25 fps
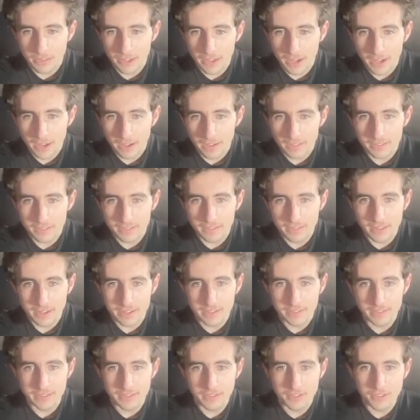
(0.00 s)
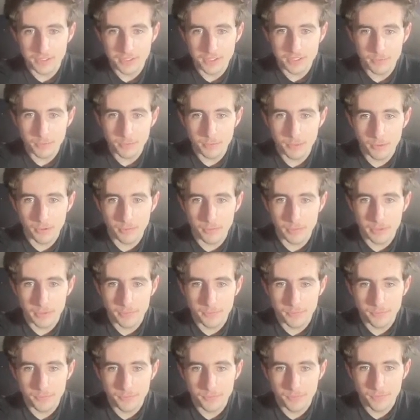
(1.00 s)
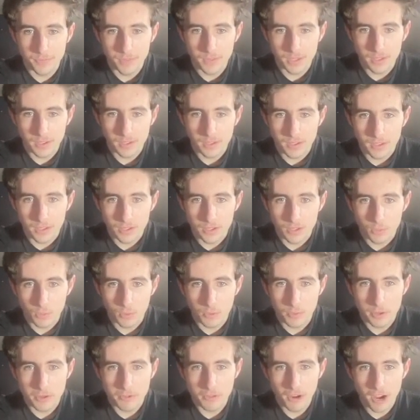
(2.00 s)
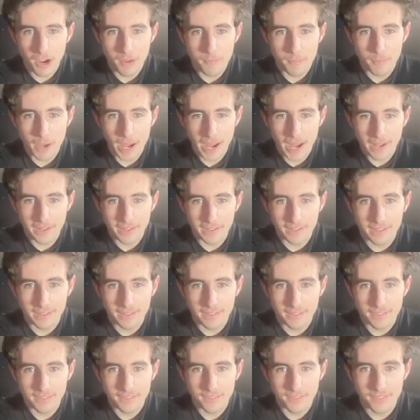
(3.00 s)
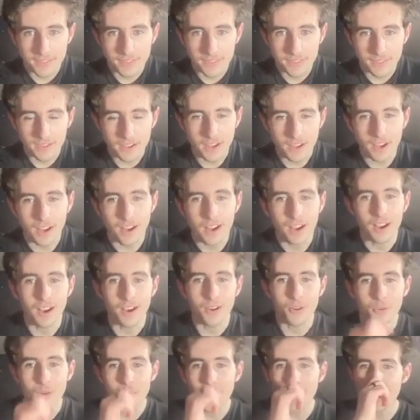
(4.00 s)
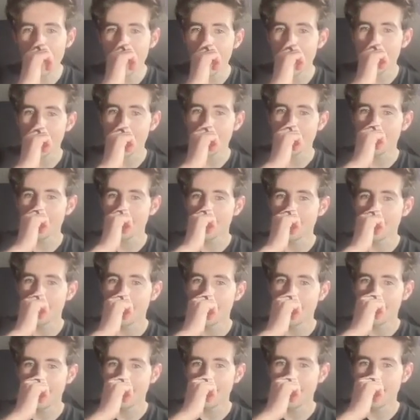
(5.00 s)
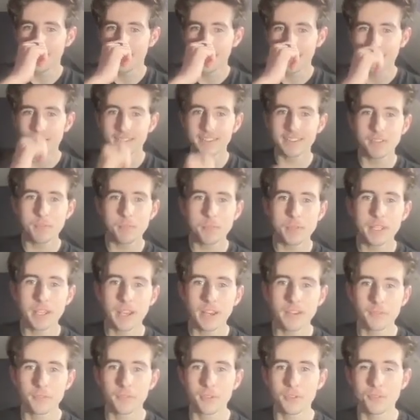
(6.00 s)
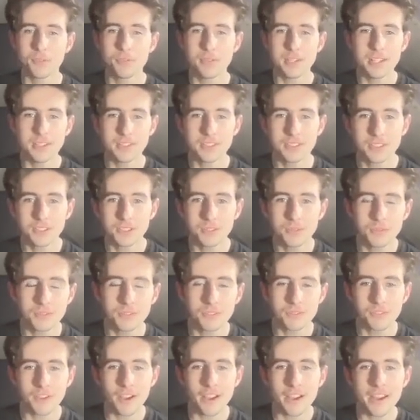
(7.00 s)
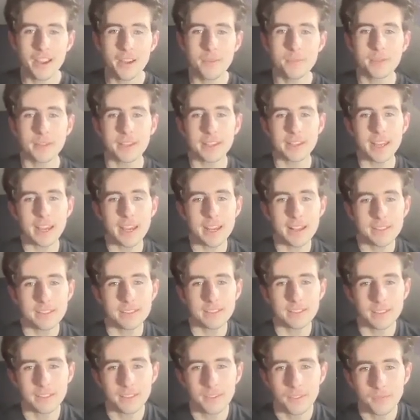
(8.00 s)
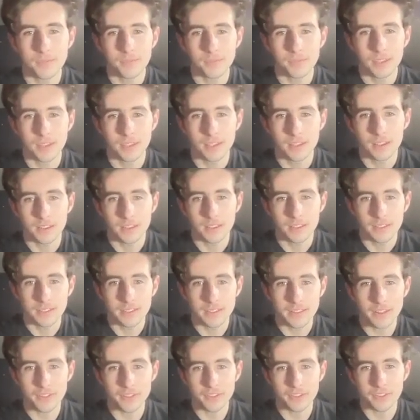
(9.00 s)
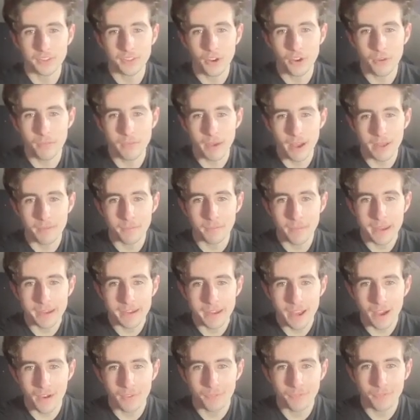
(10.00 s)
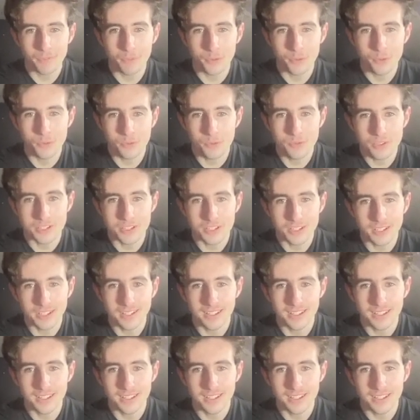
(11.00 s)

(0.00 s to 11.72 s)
that? Is that a signature? Probably. We'll be right back. Oh, wow. It's giving me kind of Looney Tunes vibes, I guess. Is that snowman made out of food?